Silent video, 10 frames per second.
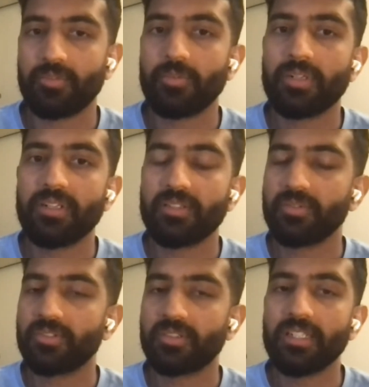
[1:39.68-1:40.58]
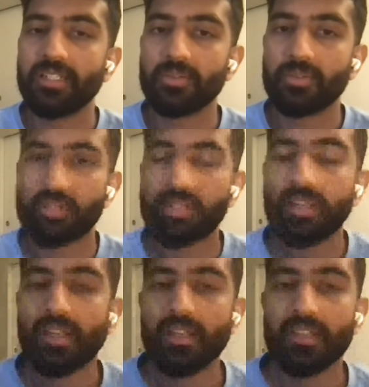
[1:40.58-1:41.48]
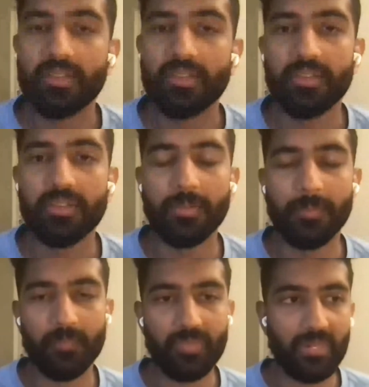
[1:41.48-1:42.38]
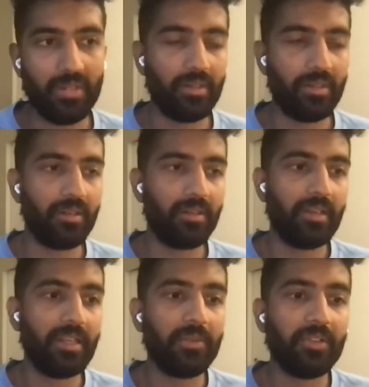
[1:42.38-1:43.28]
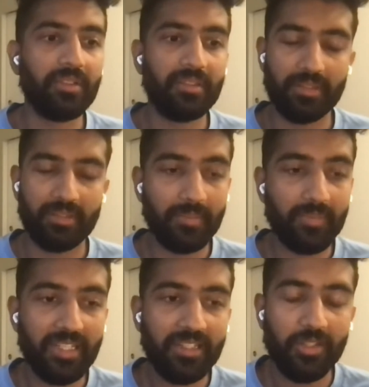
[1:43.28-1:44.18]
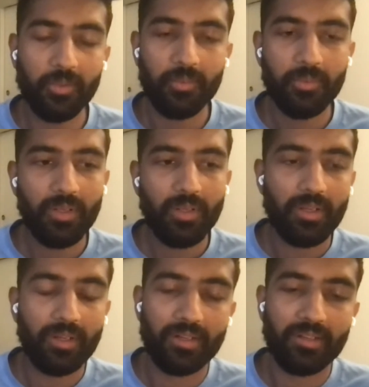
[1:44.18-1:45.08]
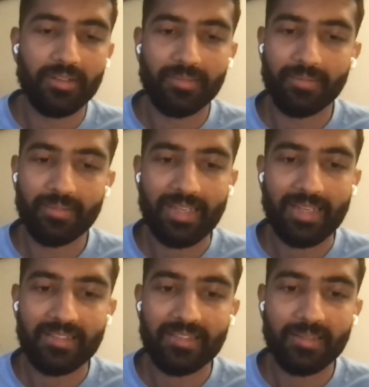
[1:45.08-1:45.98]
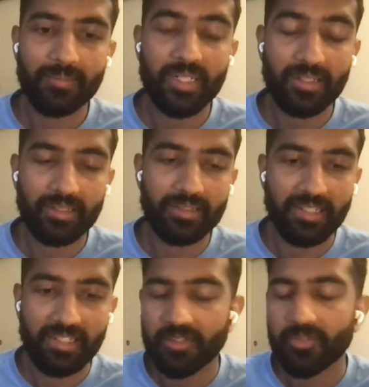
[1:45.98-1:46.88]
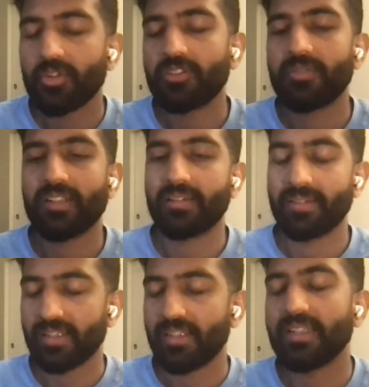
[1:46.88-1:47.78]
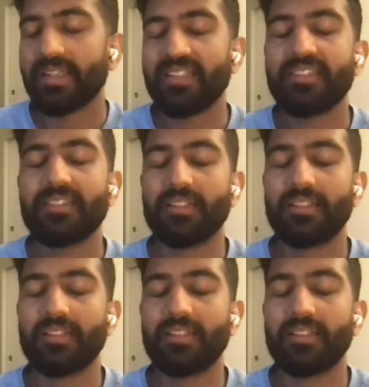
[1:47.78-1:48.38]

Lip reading: Google interviews on lead code. So it was something new, challenging, but the interviewers were really nice.